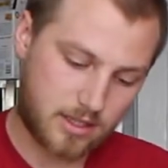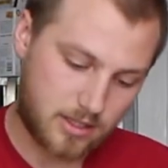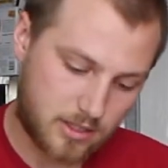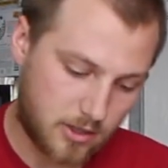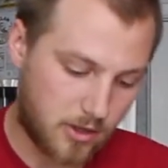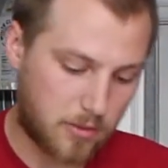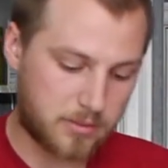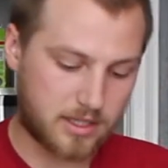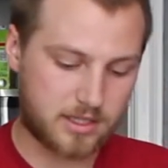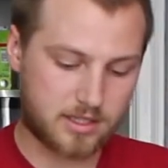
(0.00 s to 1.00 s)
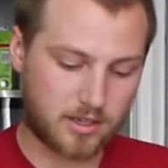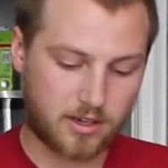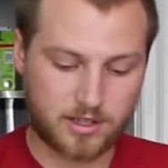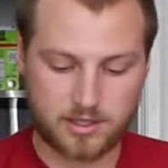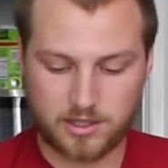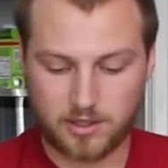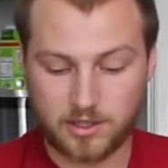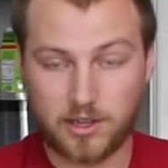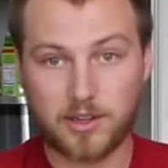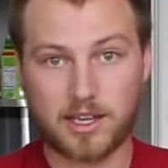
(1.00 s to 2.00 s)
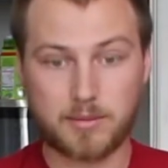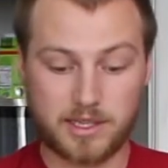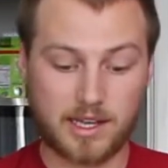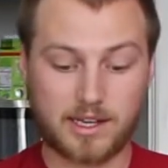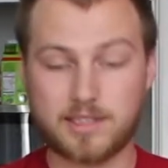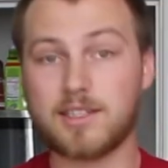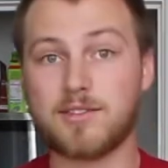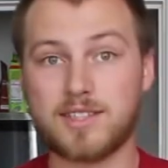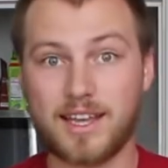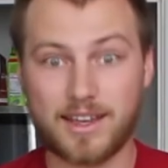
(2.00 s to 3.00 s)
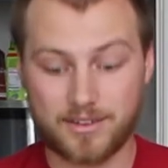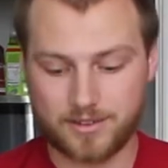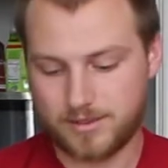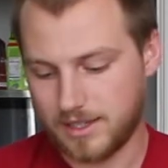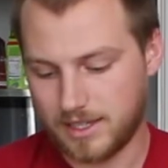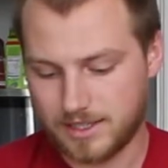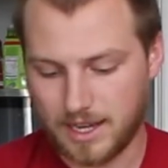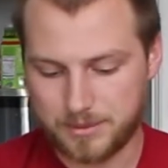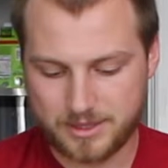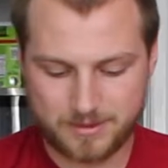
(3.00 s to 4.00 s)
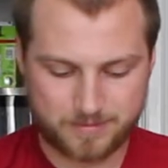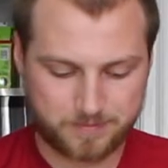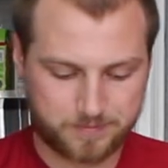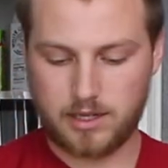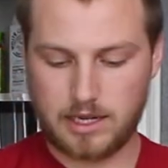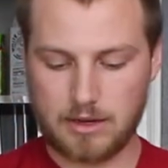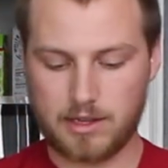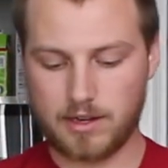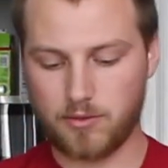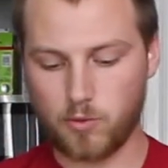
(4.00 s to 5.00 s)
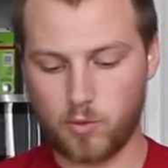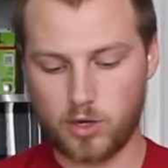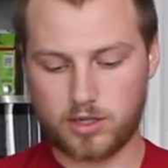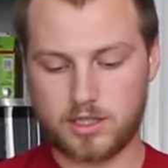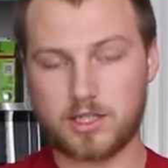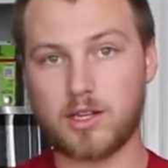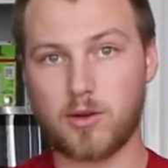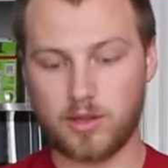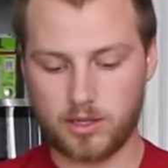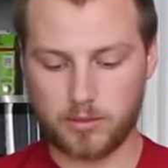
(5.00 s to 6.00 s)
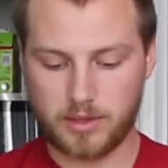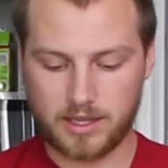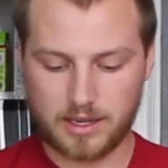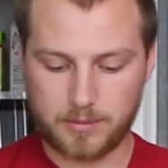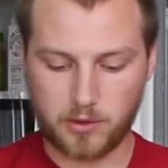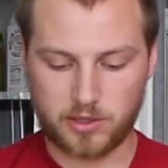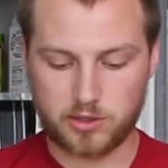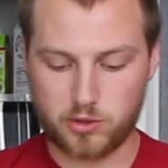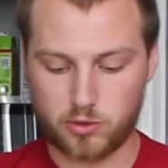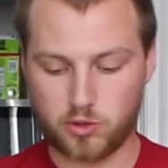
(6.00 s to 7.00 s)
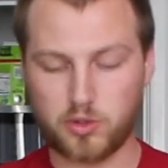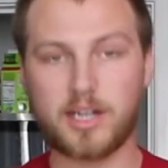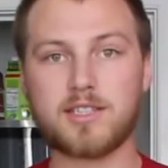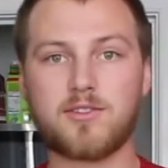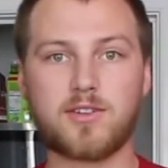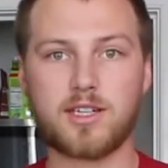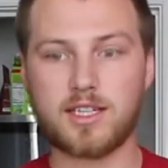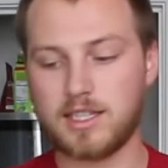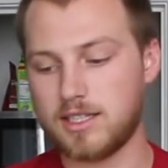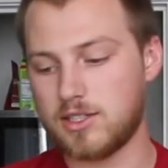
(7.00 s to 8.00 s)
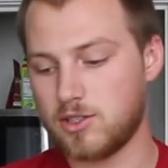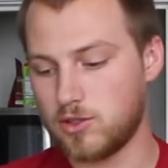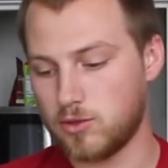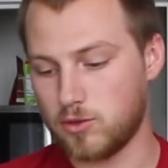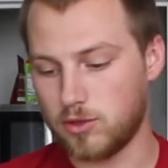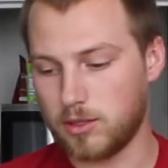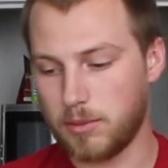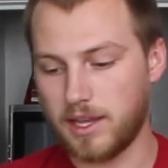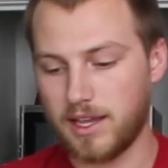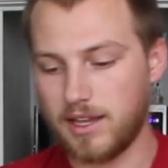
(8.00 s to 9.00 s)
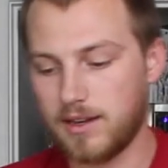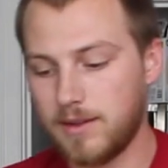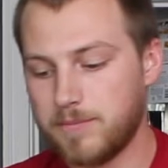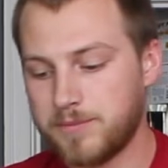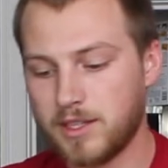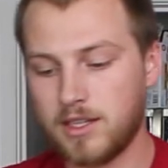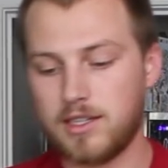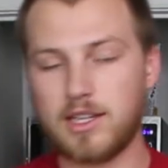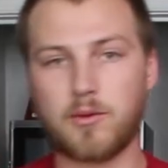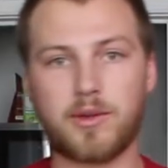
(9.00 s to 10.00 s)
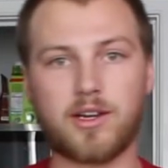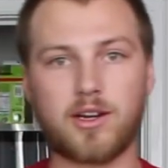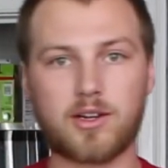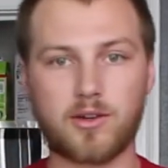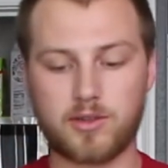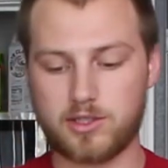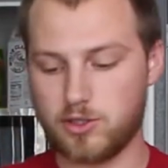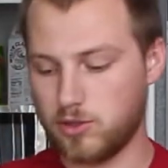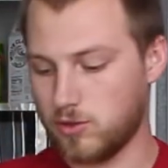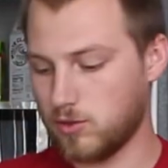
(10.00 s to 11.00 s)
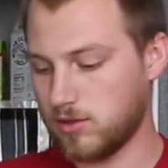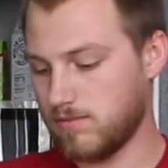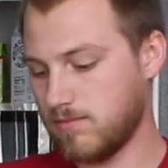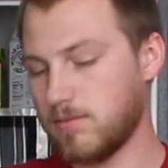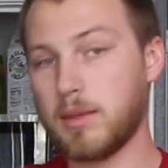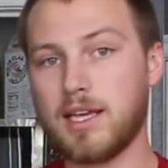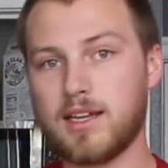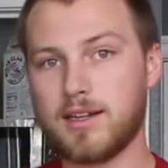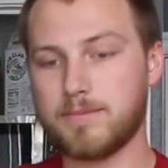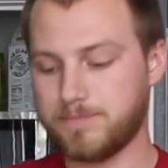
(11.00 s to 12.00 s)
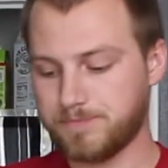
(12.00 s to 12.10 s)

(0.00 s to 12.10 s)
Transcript: So don't be discouraged, although it can be kind of tough to handle at times. Now that I've worked the dough a little bit, I'm going to transfer it into the pan that we are going to bake it in.